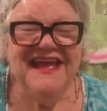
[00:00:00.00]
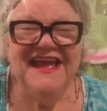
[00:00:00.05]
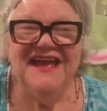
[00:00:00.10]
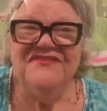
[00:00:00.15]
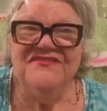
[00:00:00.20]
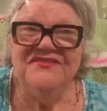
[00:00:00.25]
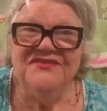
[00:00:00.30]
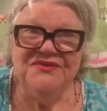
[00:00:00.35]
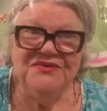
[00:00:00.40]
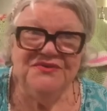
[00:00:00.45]

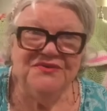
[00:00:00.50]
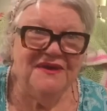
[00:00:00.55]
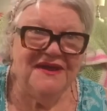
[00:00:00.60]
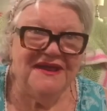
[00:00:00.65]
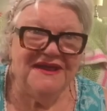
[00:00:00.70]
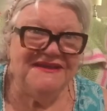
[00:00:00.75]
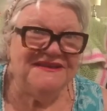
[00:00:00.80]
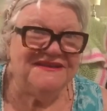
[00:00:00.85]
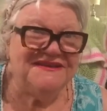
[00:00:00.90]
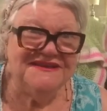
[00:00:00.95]
Have a
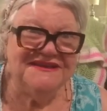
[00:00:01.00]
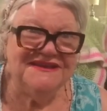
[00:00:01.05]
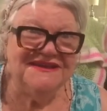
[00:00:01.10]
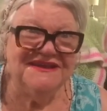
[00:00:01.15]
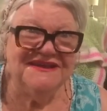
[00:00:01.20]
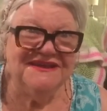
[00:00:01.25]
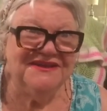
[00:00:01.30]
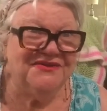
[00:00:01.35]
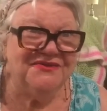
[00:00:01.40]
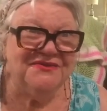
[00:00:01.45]
great,
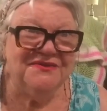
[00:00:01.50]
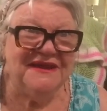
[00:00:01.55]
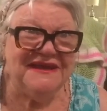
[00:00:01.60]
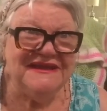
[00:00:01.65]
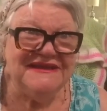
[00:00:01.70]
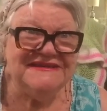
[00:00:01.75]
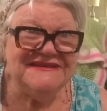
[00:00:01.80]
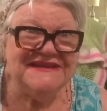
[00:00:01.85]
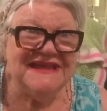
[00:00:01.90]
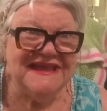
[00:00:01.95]

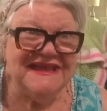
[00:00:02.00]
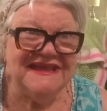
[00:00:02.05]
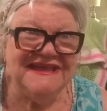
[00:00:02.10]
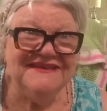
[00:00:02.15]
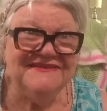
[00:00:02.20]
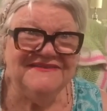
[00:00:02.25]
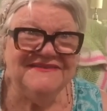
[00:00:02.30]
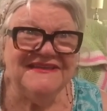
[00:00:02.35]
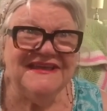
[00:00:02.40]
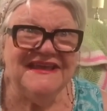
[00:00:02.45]
great day
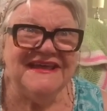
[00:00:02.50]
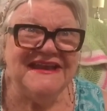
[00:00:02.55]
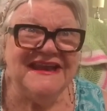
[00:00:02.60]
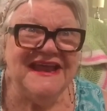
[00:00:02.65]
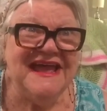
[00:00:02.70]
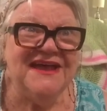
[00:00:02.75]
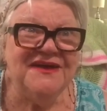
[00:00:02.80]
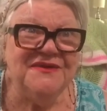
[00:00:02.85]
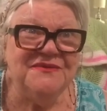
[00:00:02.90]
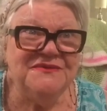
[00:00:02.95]
and
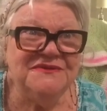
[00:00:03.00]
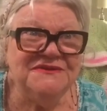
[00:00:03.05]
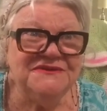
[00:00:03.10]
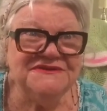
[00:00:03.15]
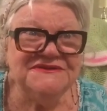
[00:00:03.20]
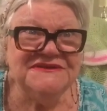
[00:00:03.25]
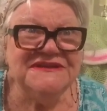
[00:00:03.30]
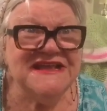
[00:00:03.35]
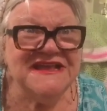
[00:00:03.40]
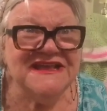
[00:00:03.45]
I
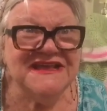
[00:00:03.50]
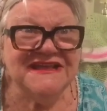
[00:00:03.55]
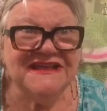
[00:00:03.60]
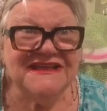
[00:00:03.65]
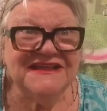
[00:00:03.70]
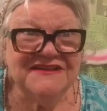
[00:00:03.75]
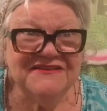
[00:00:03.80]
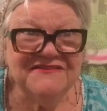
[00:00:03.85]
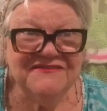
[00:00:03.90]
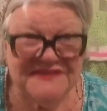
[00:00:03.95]
will
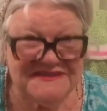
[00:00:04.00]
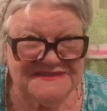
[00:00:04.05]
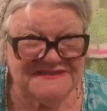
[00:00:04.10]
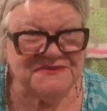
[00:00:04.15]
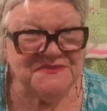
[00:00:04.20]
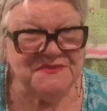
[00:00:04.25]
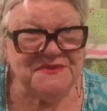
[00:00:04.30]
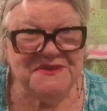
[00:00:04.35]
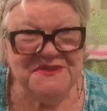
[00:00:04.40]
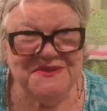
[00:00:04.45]

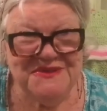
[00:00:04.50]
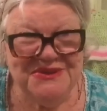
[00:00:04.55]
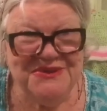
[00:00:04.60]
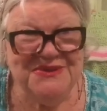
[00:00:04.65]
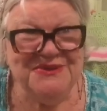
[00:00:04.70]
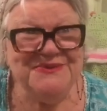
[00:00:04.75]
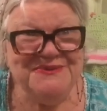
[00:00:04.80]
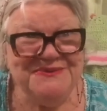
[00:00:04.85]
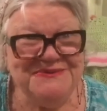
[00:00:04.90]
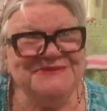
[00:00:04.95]
visit with
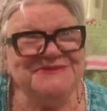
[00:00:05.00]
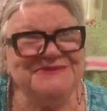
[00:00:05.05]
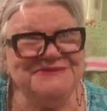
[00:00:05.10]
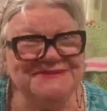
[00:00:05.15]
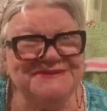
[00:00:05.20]
you